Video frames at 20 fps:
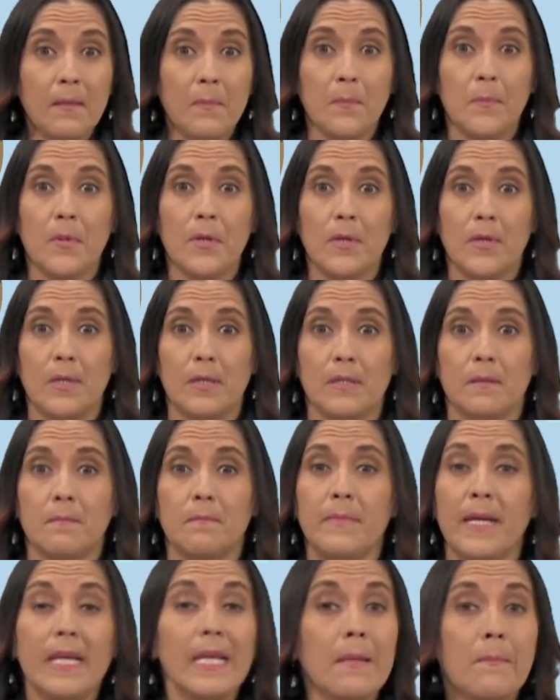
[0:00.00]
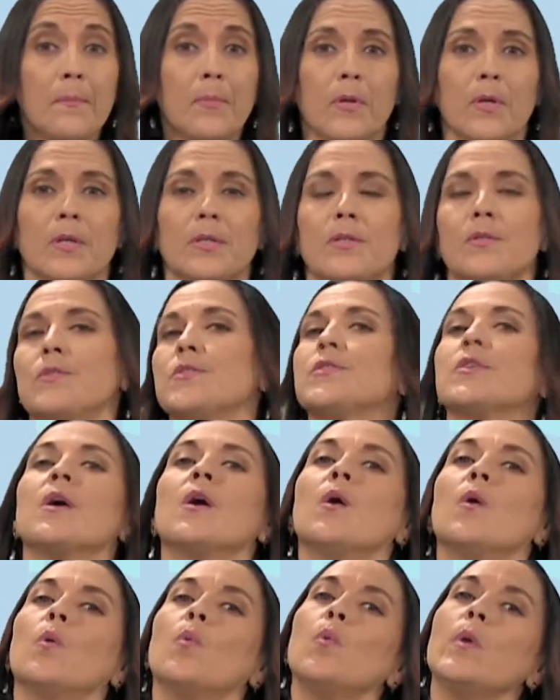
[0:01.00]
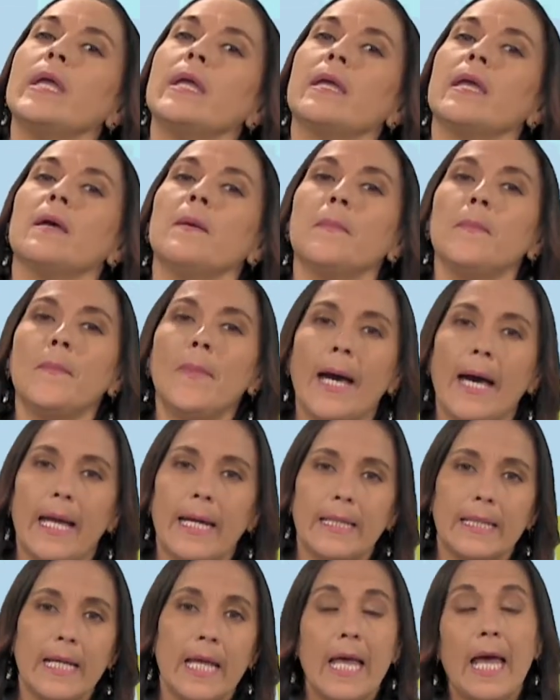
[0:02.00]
products we can buy,